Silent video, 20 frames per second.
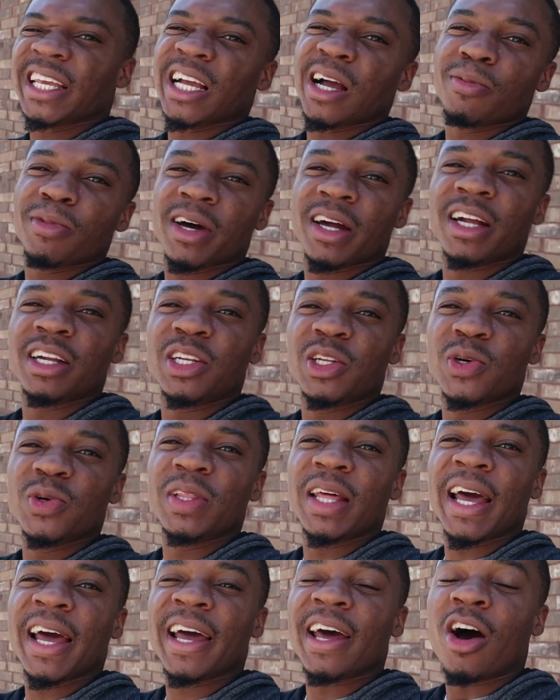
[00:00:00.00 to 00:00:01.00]
think I'm gonna
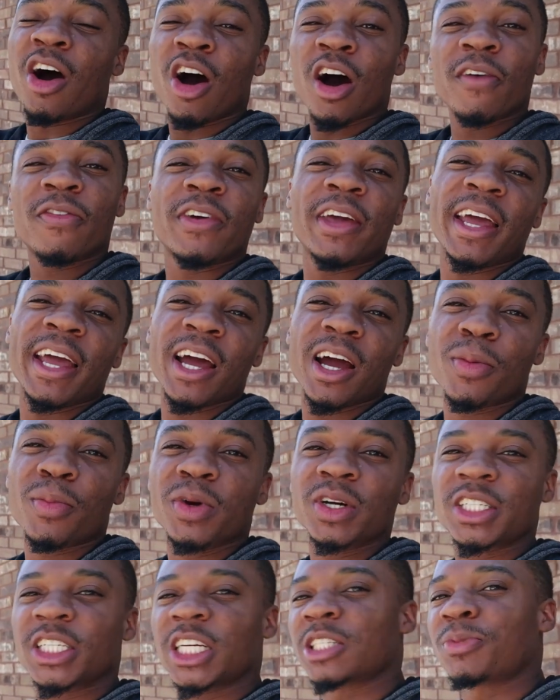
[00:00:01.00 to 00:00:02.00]
do that off
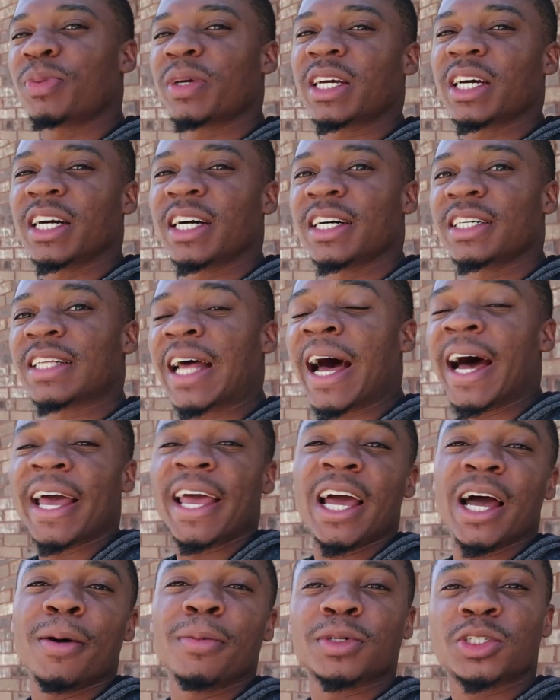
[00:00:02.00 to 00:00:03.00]
camera, just because I
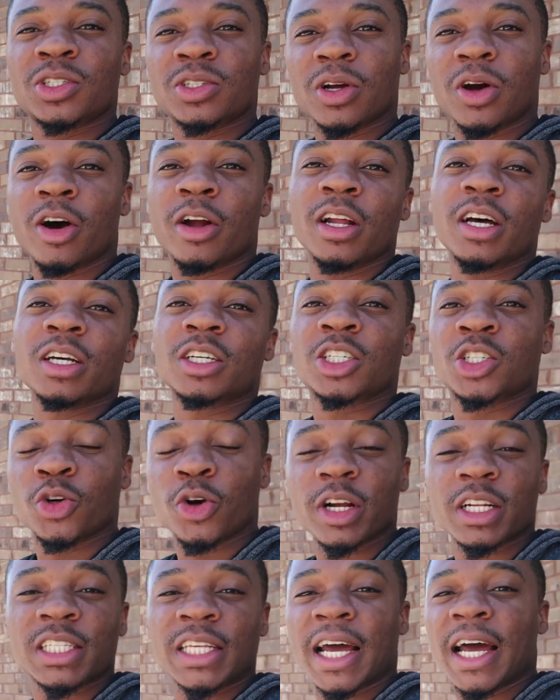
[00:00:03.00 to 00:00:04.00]
am on a
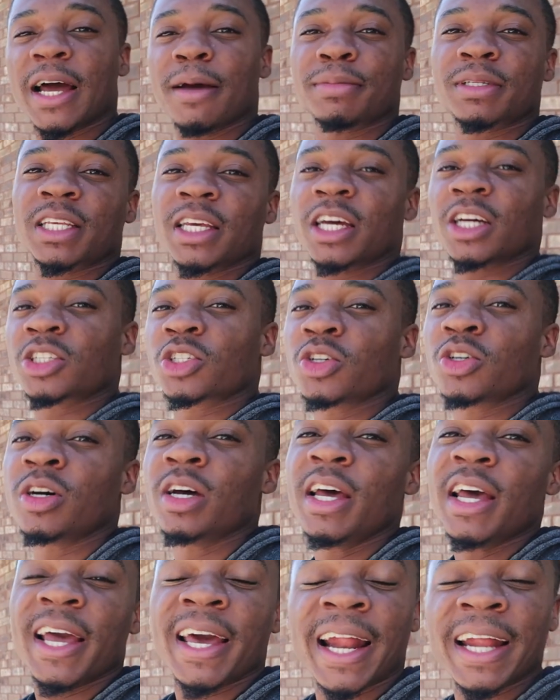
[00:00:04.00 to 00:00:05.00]
short time schedule
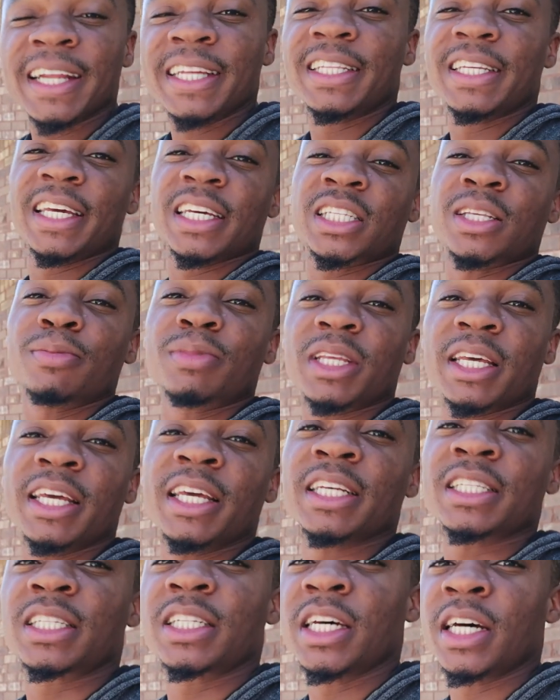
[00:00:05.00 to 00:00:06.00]
and I need to get some
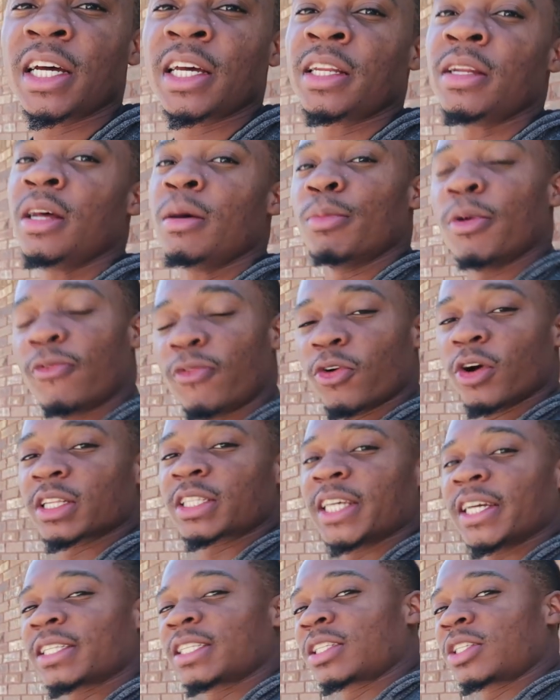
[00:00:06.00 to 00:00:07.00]
things done before
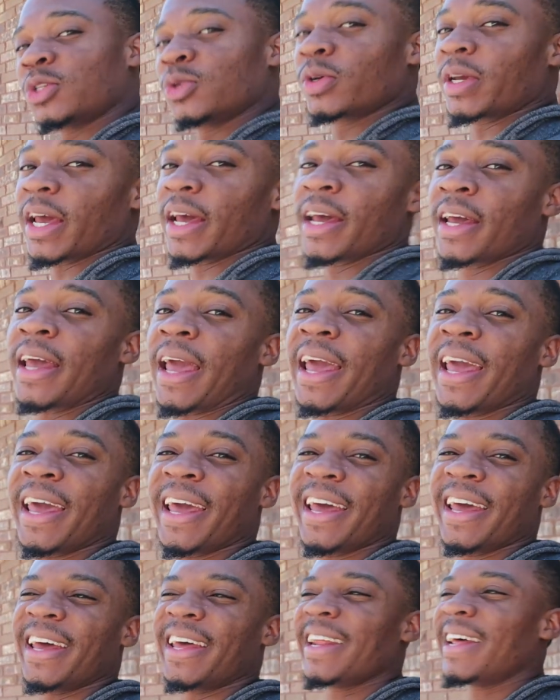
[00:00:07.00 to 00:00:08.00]
TX2K,
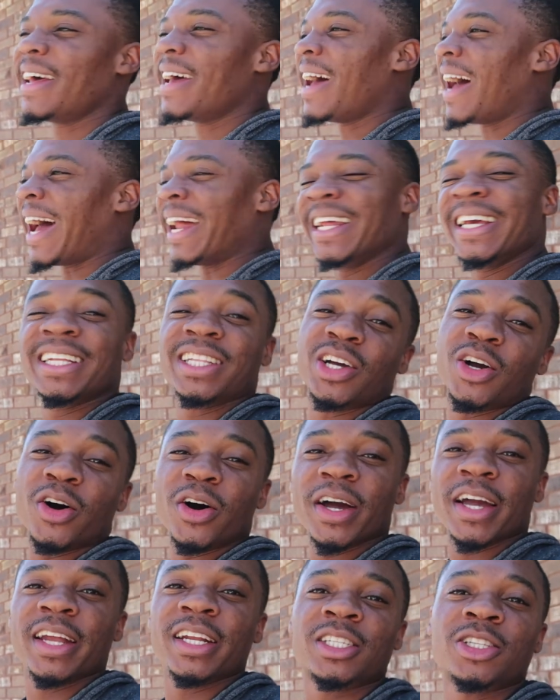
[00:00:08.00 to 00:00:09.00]
and I need to
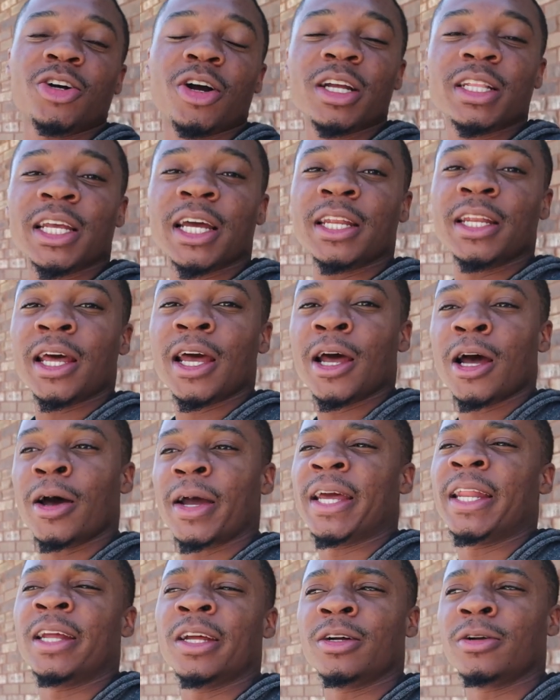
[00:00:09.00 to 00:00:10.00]
go ahead and start that now,
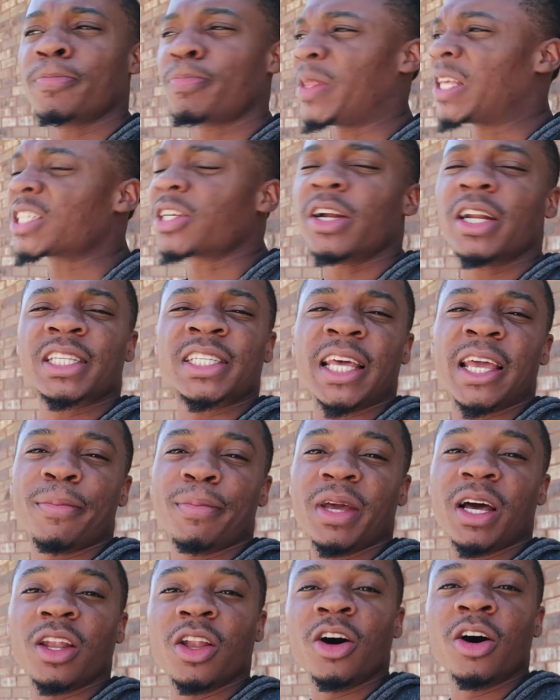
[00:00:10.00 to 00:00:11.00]
and it's gonna take
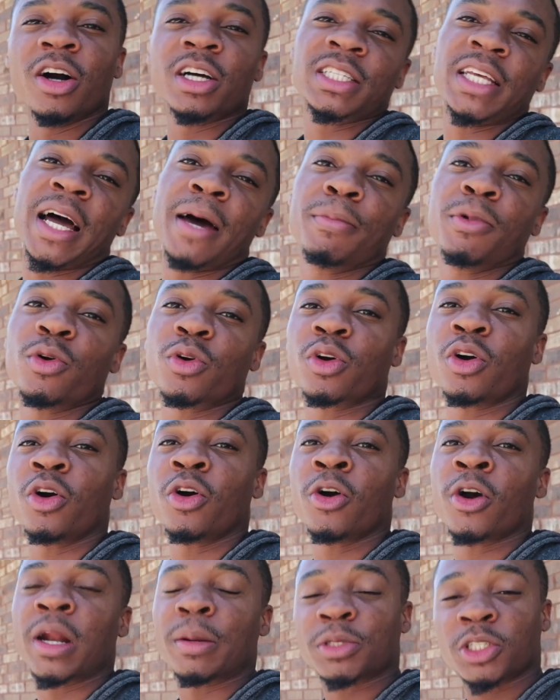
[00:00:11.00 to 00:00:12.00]
me a long time to
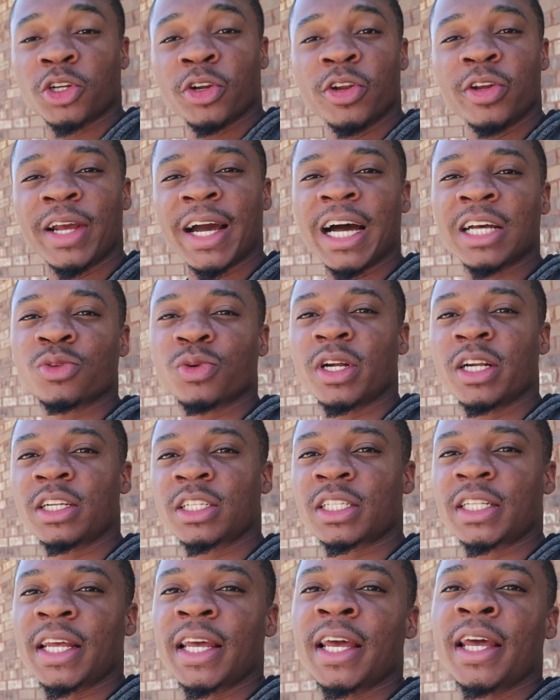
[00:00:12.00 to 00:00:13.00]
record. I'm sure you guys will
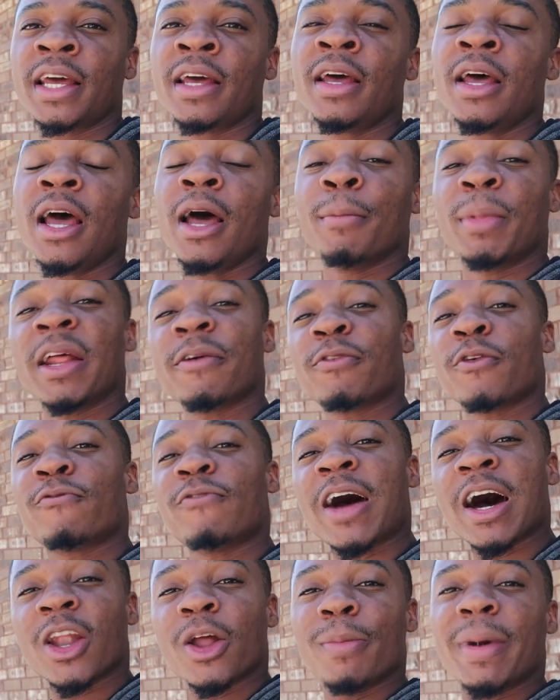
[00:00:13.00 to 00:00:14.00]
understand, but if you
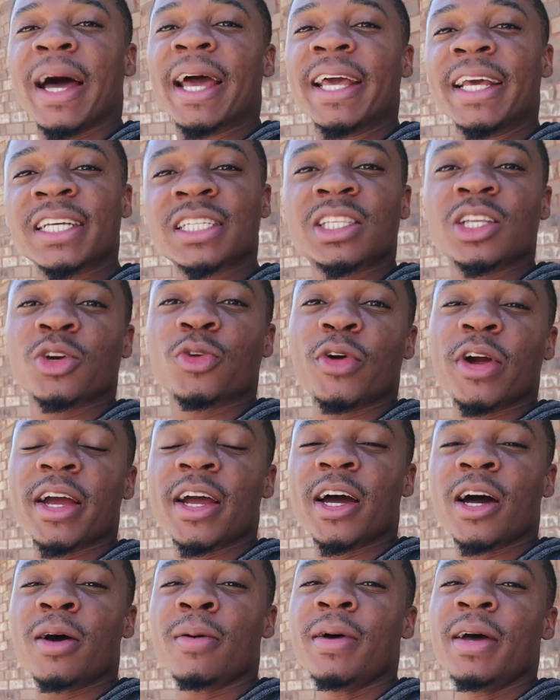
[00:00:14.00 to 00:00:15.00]
follow my
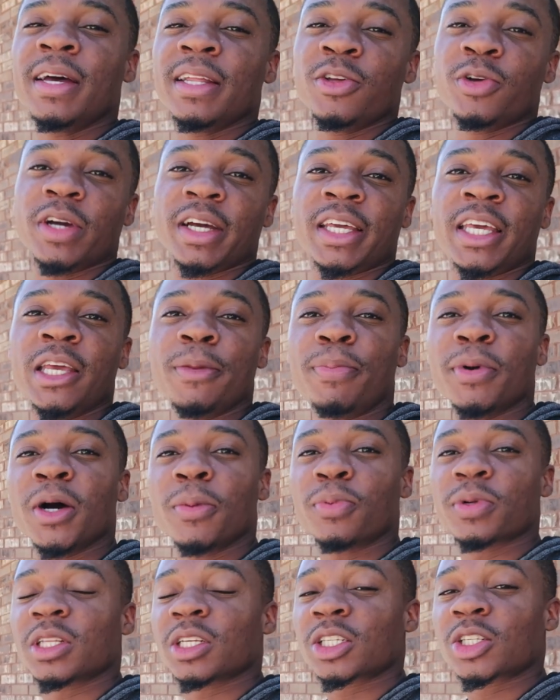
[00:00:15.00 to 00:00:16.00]
Instagram, you can keep
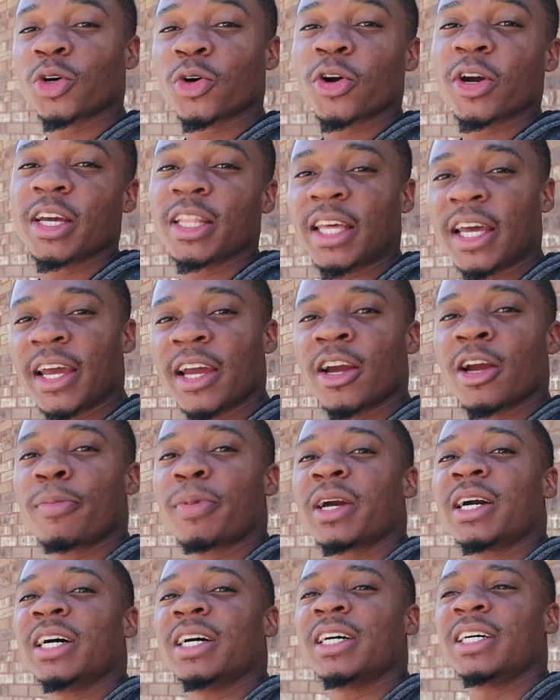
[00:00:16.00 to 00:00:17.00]
up with the story there,
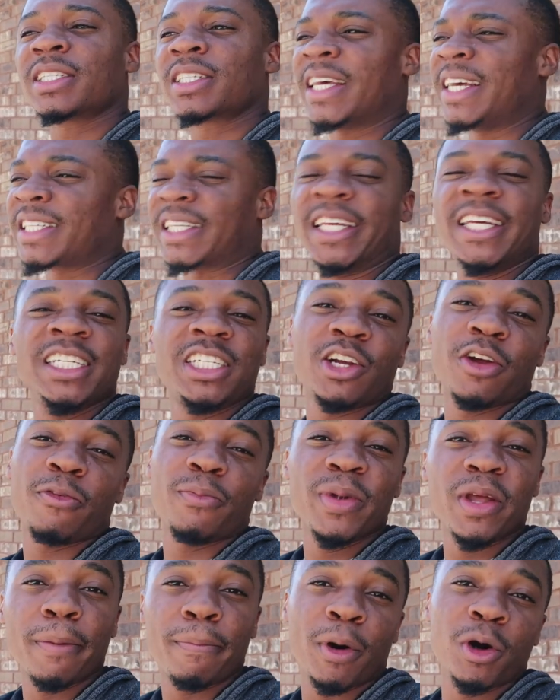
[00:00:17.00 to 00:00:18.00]
because it's easier
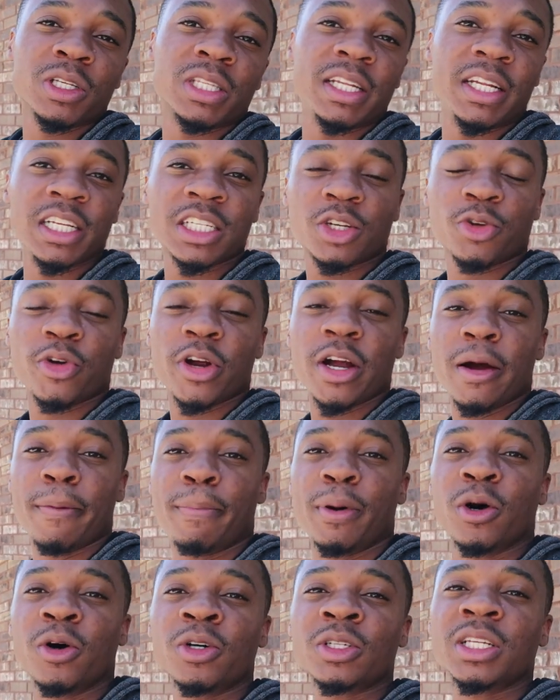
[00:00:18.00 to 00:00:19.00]
for me to post an
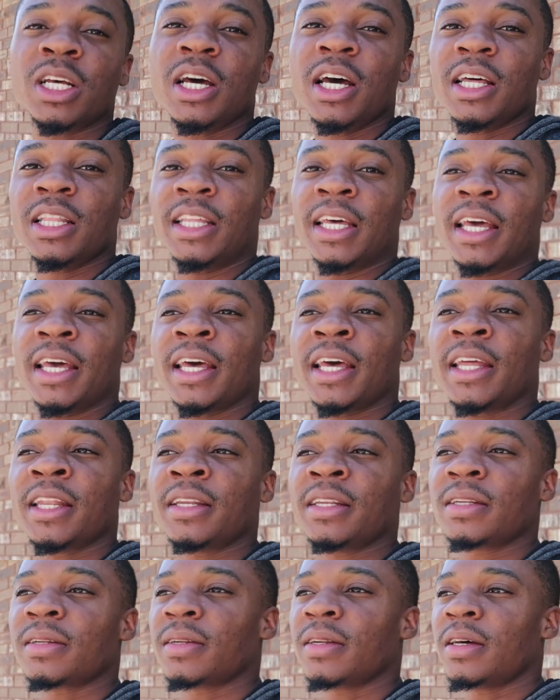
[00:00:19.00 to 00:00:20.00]
Instagram post
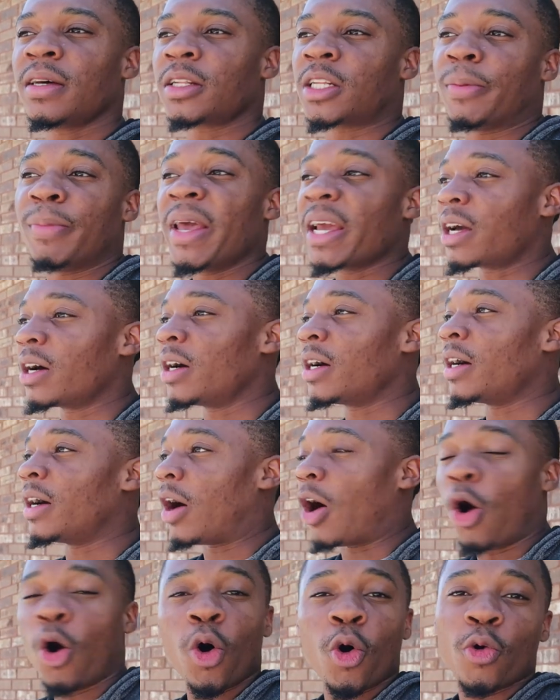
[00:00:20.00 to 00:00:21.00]
than to make
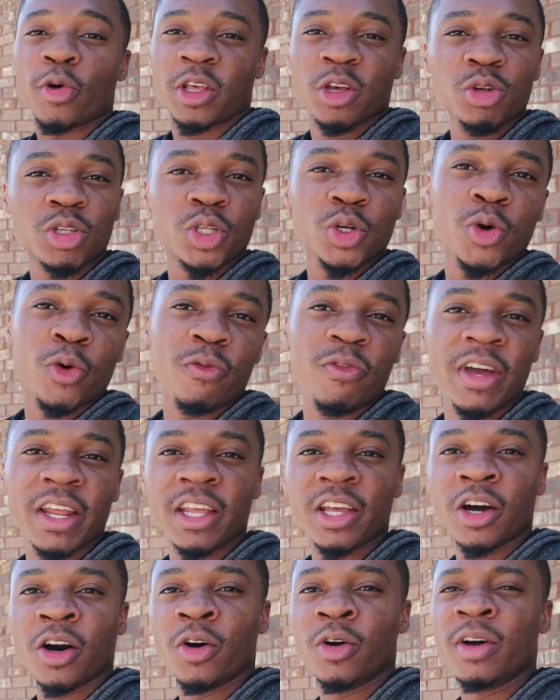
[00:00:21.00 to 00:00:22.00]
a whole YouTube
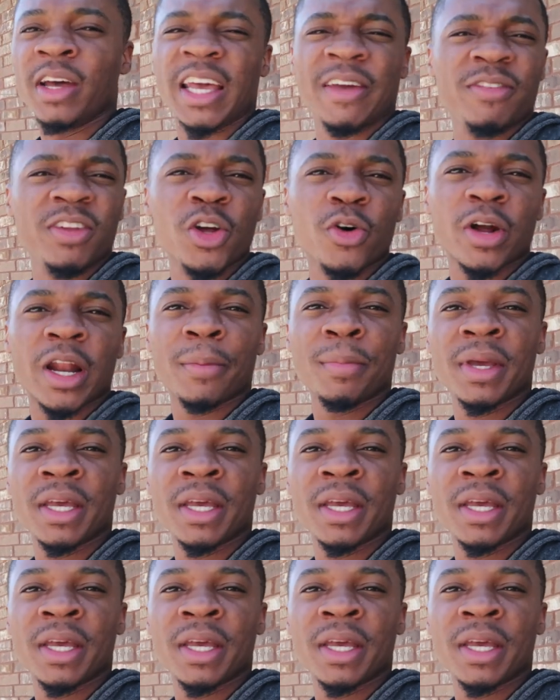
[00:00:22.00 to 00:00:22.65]
video, if you know what I